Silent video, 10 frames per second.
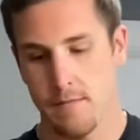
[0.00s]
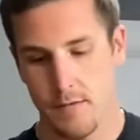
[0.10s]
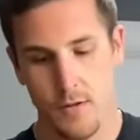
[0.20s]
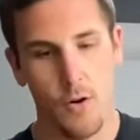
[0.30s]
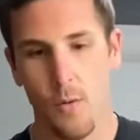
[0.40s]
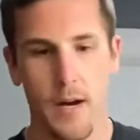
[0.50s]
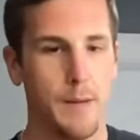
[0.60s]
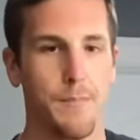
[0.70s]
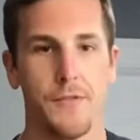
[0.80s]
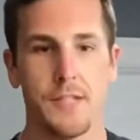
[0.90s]
You don't want
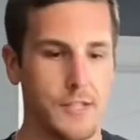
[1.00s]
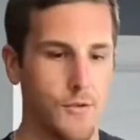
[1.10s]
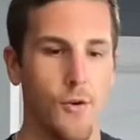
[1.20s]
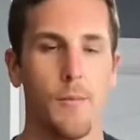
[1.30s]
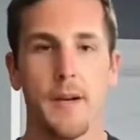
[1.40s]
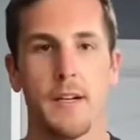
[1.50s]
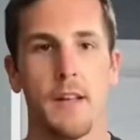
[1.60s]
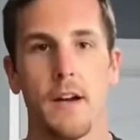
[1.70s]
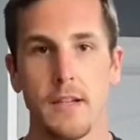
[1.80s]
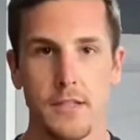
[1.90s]
to just throw them in your
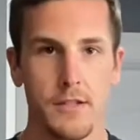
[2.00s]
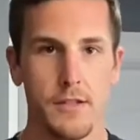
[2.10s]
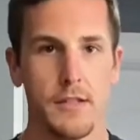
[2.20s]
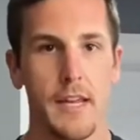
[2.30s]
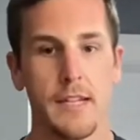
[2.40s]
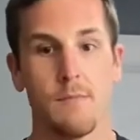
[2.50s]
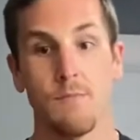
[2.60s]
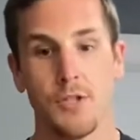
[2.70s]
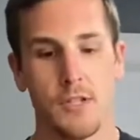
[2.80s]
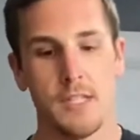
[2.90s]
luggage. They
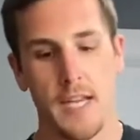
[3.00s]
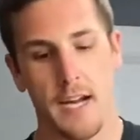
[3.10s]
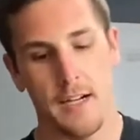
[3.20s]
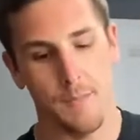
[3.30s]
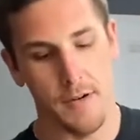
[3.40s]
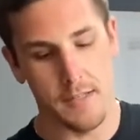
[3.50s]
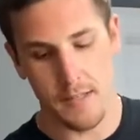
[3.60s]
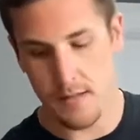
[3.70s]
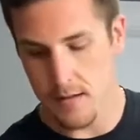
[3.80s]
should stay on your person.